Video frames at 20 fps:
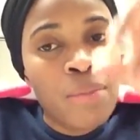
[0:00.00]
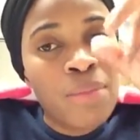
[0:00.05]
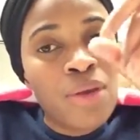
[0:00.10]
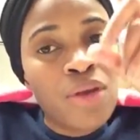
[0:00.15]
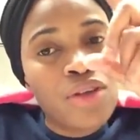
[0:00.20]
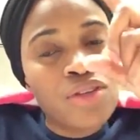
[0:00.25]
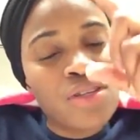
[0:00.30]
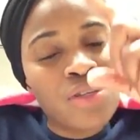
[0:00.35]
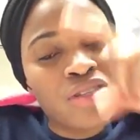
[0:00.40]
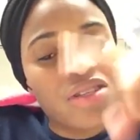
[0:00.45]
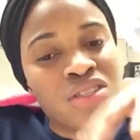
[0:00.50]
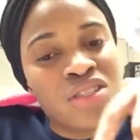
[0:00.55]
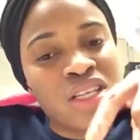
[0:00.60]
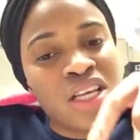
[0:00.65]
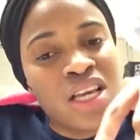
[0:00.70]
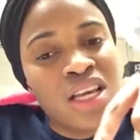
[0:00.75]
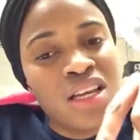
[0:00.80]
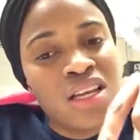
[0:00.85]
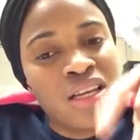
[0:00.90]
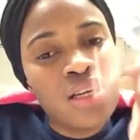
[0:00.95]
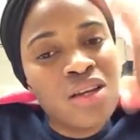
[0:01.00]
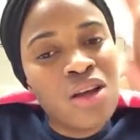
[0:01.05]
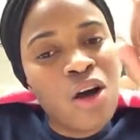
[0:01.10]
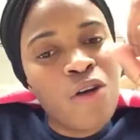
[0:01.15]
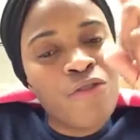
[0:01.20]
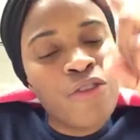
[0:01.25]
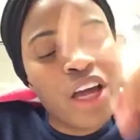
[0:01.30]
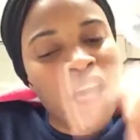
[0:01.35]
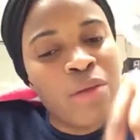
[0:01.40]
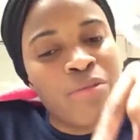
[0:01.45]
because the sin
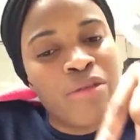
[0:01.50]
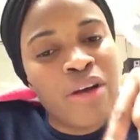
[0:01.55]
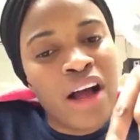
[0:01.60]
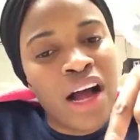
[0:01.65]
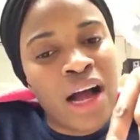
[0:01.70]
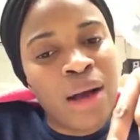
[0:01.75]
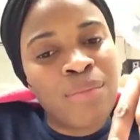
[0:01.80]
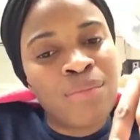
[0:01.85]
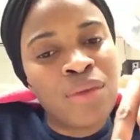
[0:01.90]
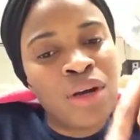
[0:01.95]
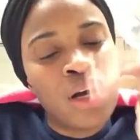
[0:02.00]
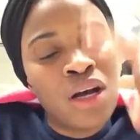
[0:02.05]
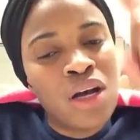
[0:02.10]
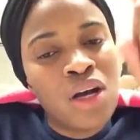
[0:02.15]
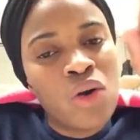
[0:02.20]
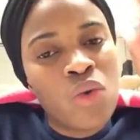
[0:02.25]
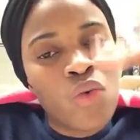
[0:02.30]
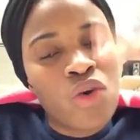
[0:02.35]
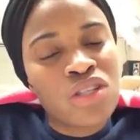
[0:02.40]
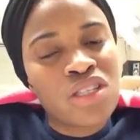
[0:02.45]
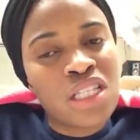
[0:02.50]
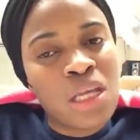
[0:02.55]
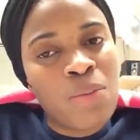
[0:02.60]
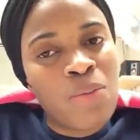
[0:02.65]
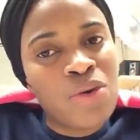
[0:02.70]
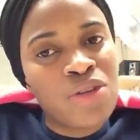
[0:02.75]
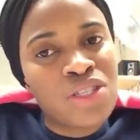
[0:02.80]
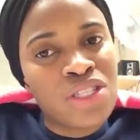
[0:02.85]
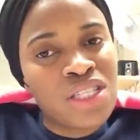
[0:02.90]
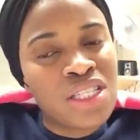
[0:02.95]
of Abraham was
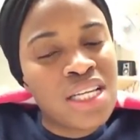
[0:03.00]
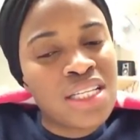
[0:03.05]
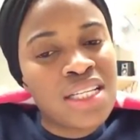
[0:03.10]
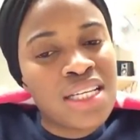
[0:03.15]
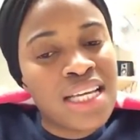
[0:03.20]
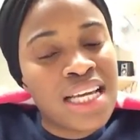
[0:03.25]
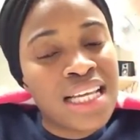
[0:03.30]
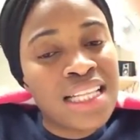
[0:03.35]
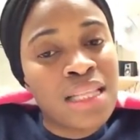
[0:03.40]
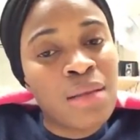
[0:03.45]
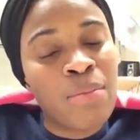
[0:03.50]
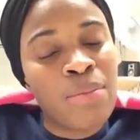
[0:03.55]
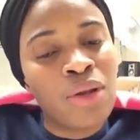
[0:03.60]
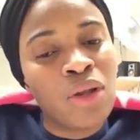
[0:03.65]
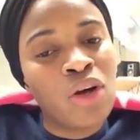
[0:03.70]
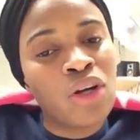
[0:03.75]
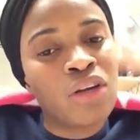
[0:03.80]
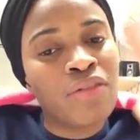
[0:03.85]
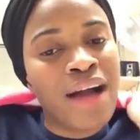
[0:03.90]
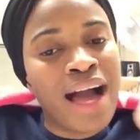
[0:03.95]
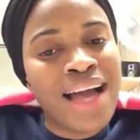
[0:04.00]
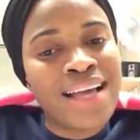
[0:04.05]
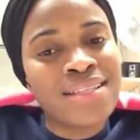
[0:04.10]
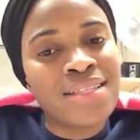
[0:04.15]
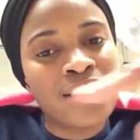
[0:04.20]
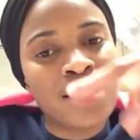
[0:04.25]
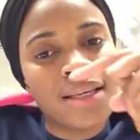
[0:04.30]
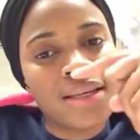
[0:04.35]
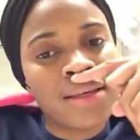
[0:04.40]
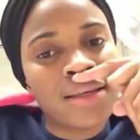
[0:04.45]
deposited in the blood of
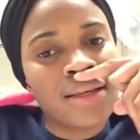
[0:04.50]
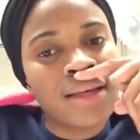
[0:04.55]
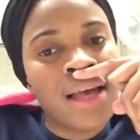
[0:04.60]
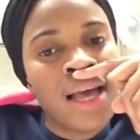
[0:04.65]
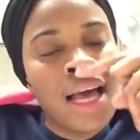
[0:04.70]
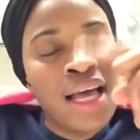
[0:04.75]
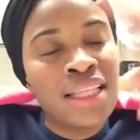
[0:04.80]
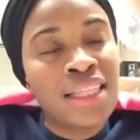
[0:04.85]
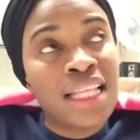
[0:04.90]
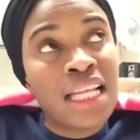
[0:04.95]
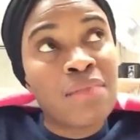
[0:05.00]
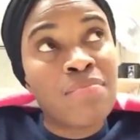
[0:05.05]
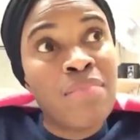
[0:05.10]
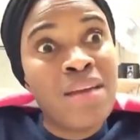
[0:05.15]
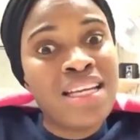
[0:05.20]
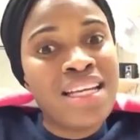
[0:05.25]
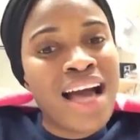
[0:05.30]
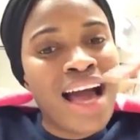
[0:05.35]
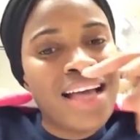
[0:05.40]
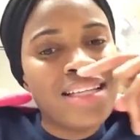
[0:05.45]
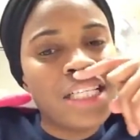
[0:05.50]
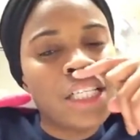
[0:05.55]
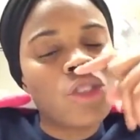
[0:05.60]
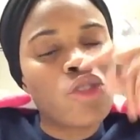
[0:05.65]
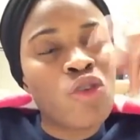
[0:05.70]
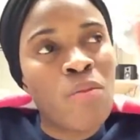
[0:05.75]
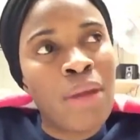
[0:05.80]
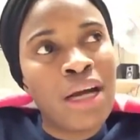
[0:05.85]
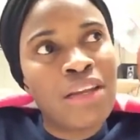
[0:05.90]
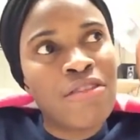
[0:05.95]
Isaac that made
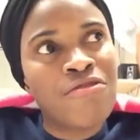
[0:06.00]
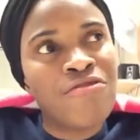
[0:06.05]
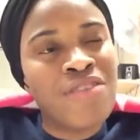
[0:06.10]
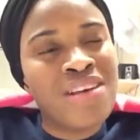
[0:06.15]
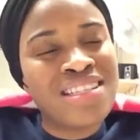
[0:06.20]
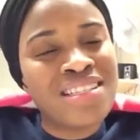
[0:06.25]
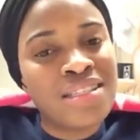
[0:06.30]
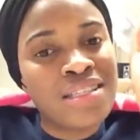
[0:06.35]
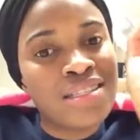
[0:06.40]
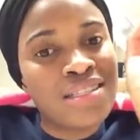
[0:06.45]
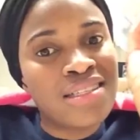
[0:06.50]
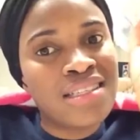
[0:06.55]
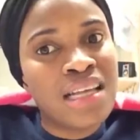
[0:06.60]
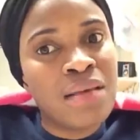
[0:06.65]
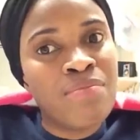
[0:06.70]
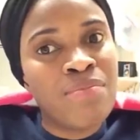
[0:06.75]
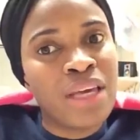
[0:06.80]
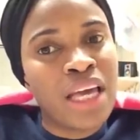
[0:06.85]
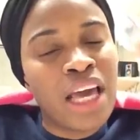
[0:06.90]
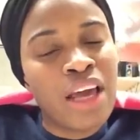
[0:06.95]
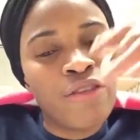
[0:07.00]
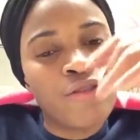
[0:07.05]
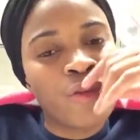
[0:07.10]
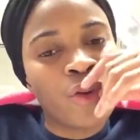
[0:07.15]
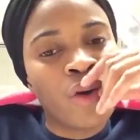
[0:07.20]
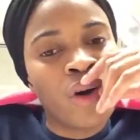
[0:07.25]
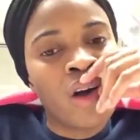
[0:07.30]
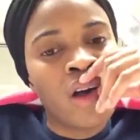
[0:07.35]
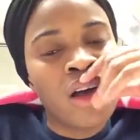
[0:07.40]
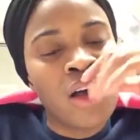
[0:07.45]
Isaac to manifest the same
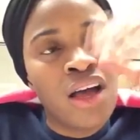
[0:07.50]
behavior